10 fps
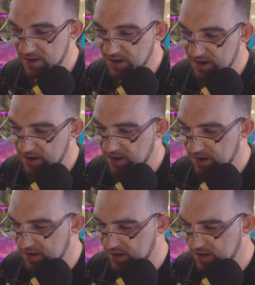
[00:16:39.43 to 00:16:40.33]

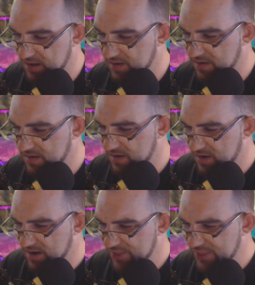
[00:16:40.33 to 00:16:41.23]
I
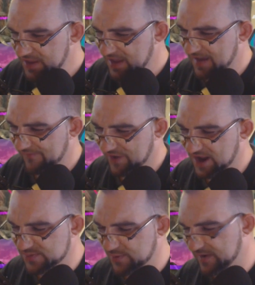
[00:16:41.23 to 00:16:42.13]
think I have
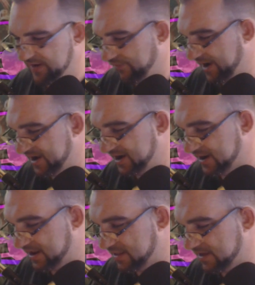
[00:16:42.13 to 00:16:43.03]
Raspberry Rain
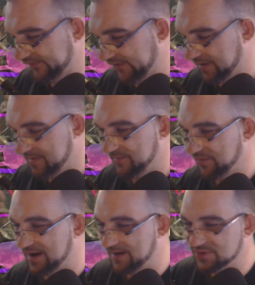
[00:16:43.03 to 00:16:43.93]
in it, if I remember right.